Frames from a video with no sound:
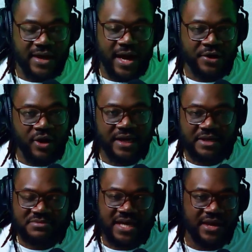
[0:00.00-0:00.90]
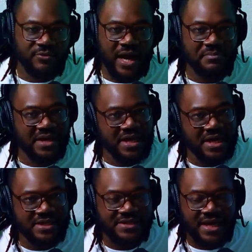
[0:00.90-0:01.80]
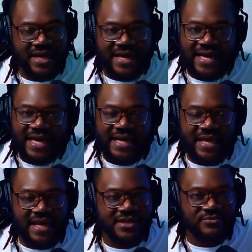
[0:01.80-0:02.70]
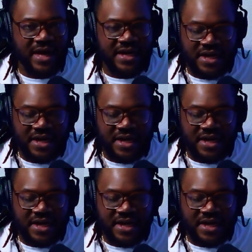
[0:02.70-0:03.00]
I know I keep saying you right because it is right.